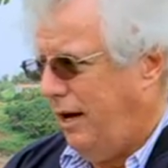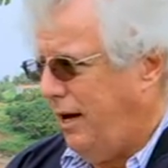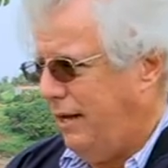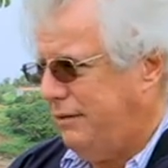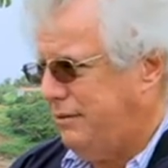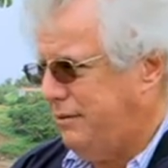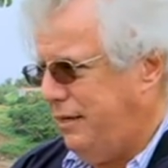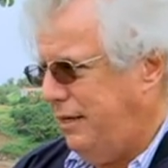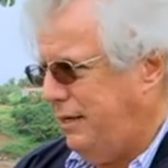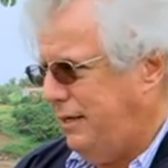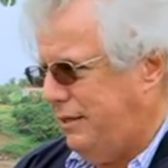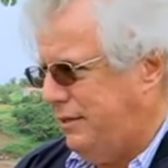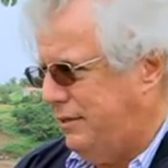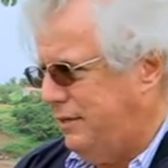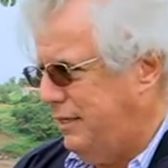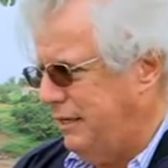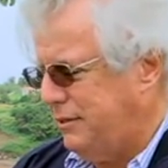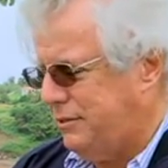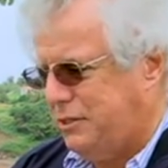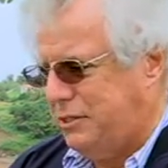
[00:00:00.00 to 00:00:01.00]
I think
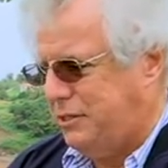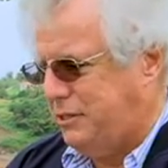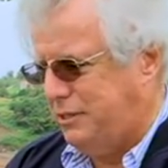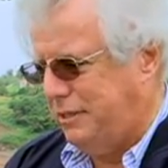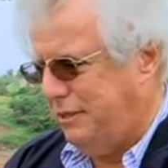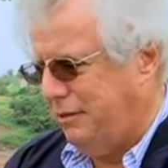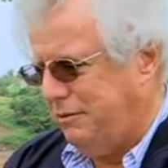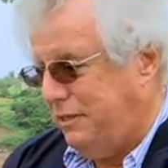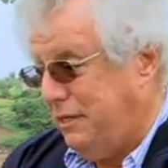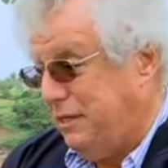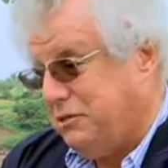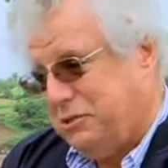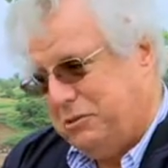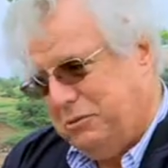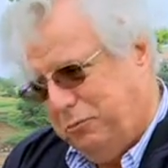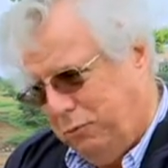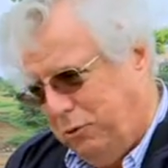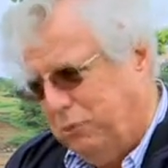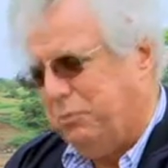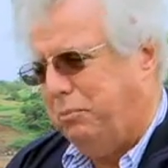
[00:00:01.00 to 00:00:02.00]
this
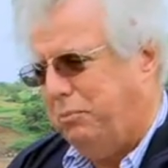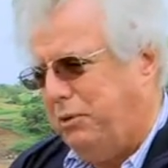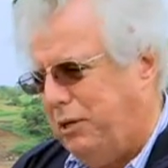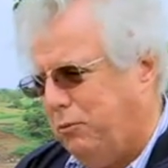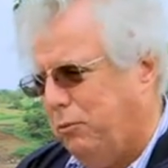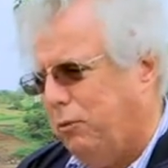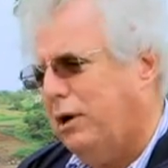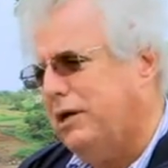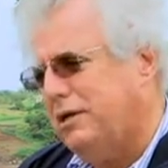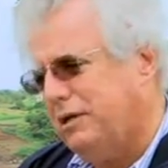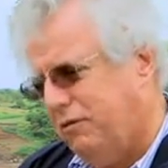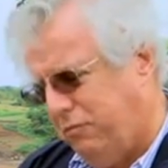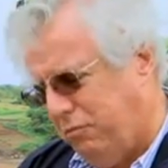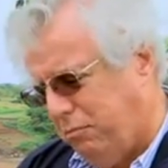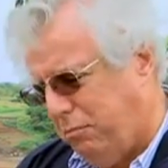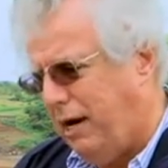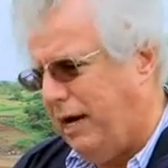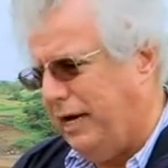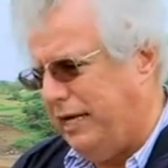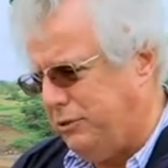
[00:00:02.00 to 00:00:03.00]
would be one of
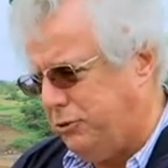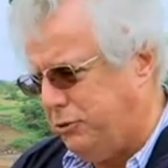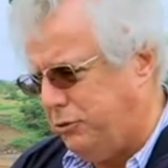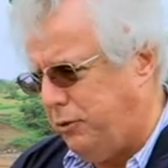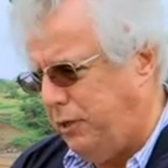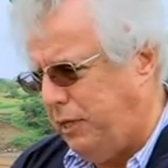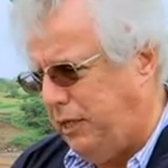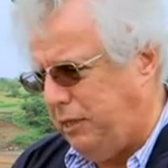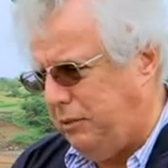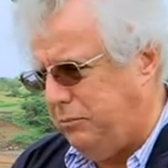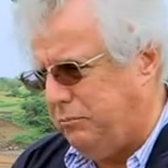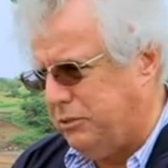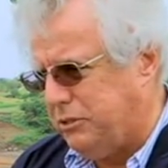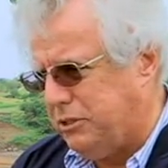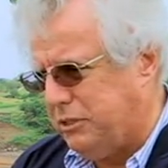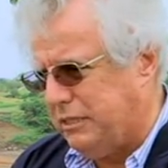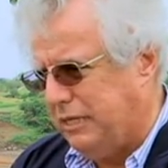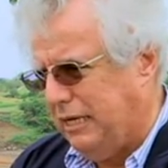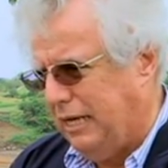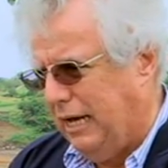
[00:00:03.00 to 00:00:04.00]
my
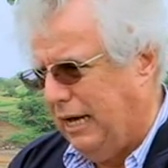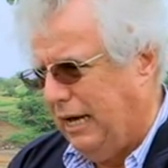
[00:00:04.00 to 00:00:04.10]
dreams.